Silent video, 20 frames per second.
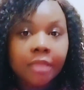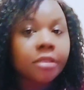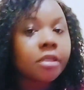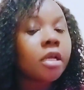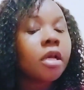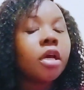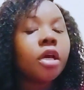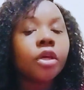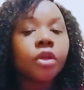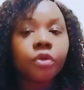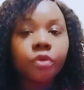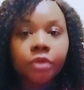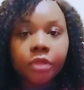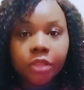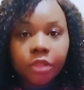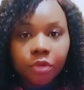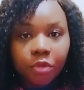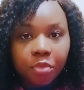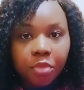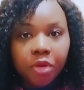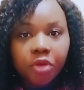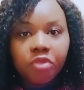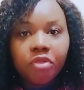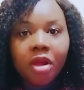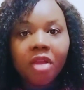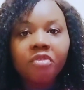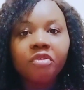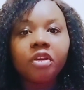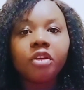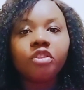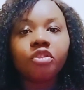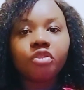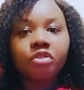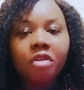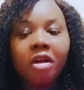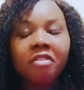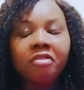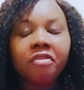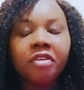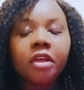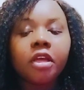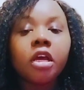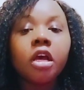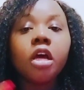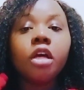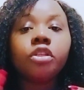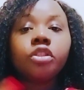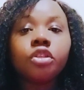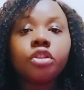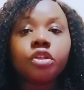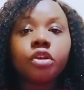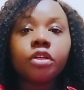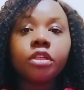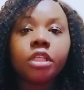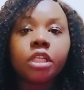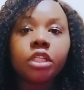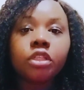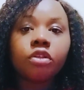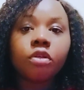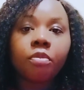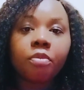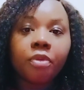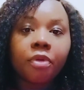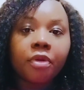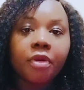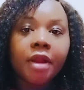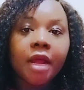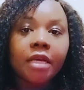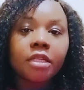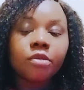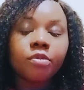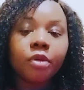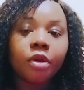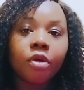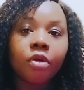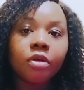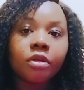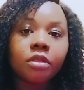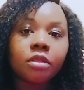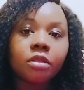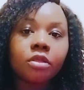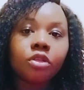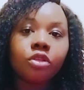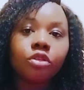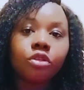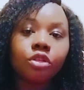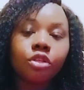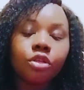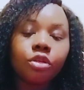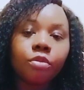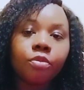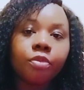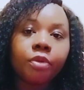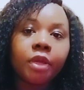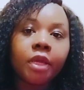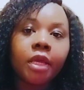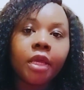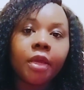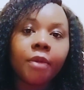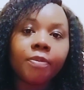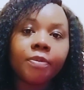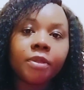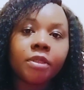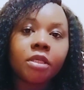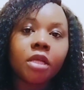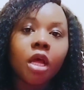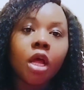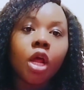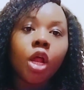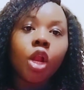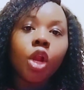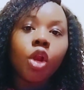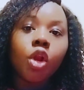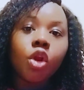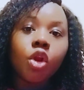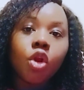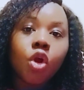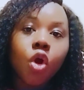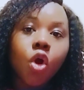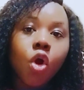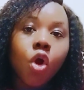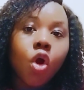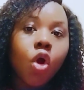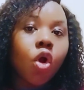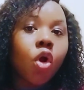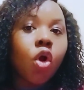You'll still be driving traffic to your digital product, because YouTube keeps long